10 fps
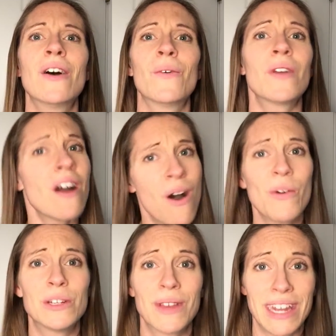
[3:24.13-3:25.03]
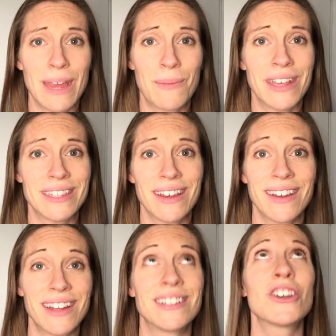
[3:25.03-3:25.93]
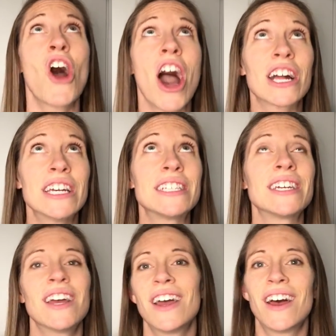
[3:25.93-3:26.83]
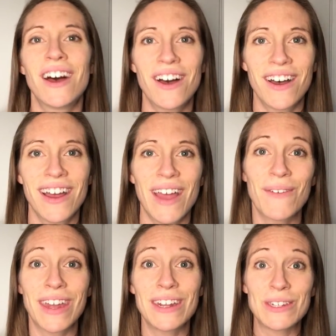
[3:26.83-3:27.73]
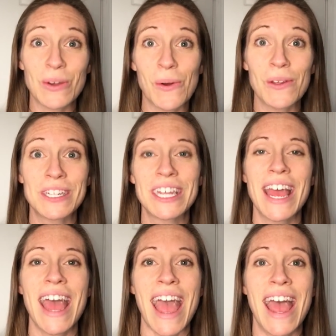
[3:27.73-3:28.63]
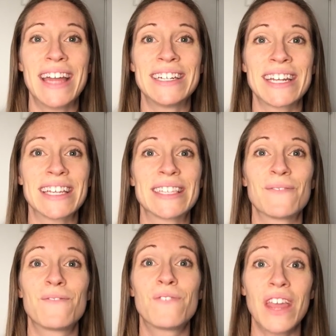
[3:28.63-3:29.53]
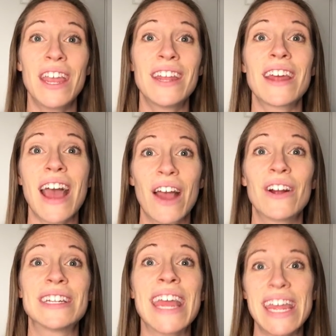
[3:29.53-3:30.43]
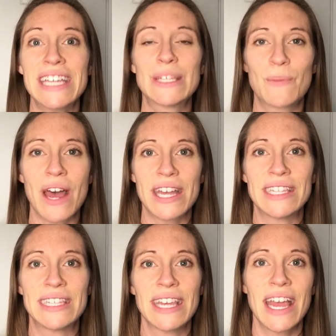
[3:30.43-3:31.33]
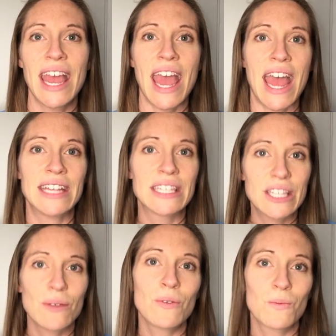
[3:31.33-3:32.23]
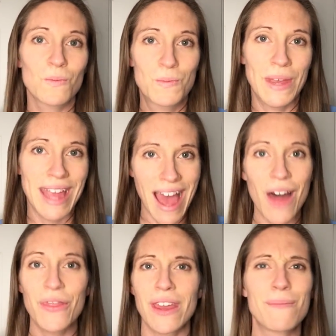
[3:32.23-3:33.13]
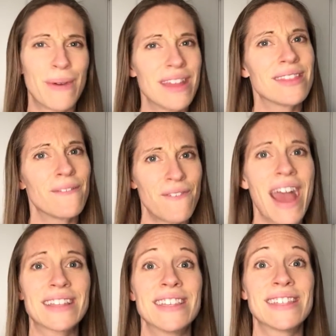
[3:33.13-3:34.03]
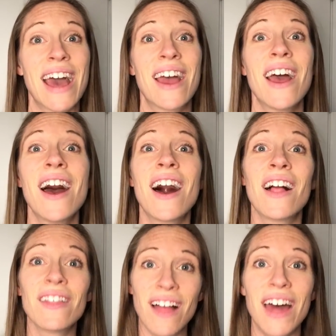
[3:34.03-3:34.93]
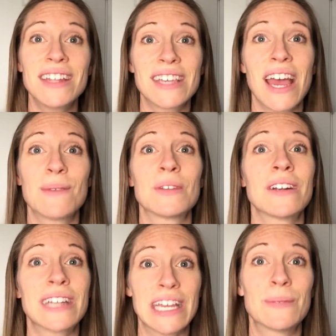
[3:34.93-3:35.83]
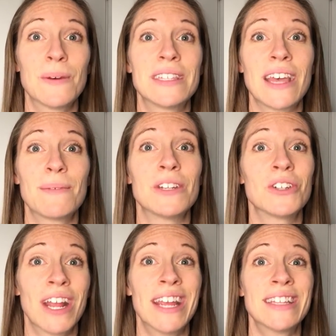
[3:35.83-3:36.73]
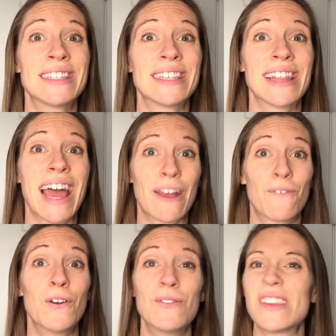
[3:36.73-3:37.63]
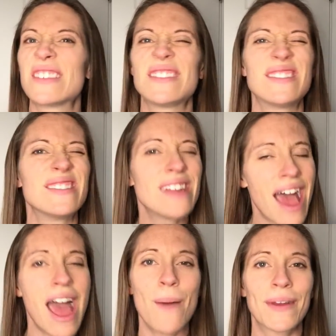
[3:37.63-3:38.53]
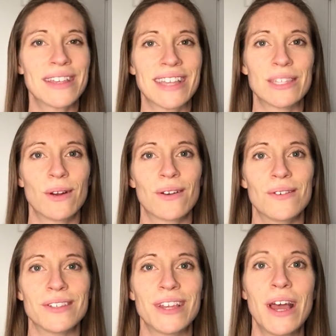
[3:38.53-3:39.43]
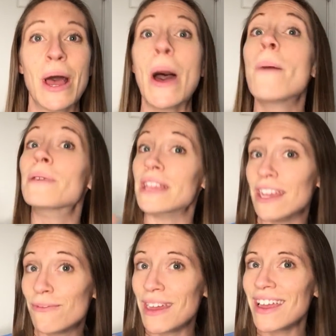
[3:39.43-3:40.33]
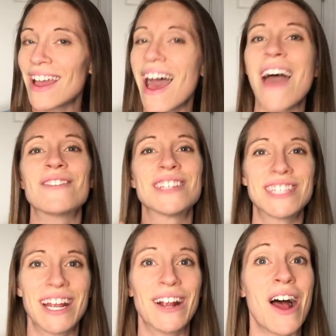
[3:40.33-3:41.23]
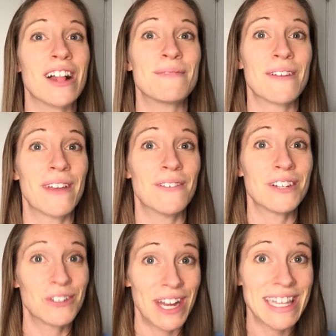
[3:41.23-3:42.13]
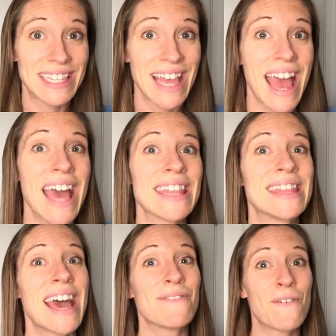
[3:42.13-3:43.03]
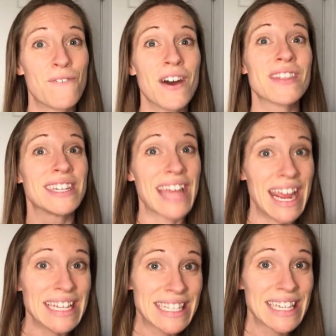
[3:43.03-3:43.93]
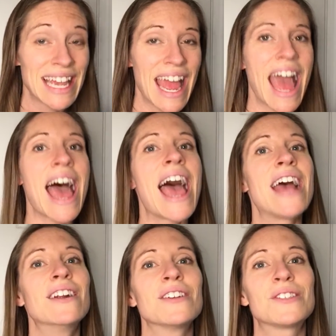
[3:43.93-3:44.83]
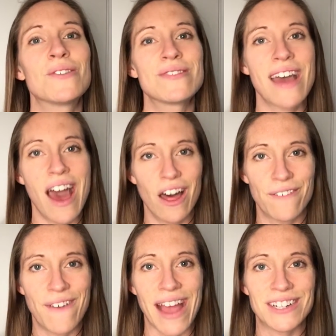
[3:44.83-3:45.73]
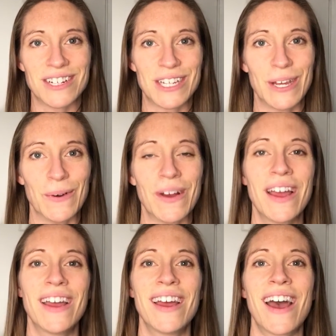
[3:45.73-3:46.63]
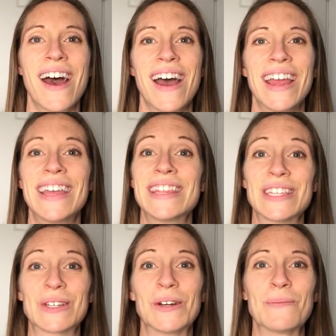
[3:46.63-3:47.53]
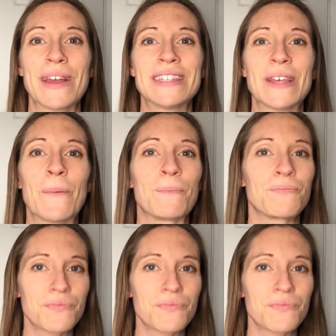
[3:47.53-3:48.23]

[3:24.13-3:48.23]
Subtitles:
We all wish we could eat pizza and chocolate, and we could indulge and just feed our taste buds and still be healthy. But the fact is that a lot of times our taste buds have been trained to like food that's not helping us get to our goals. Believe me, I will share all of my favorite treats that fulfill the taste and also the health factor too, in this group. And so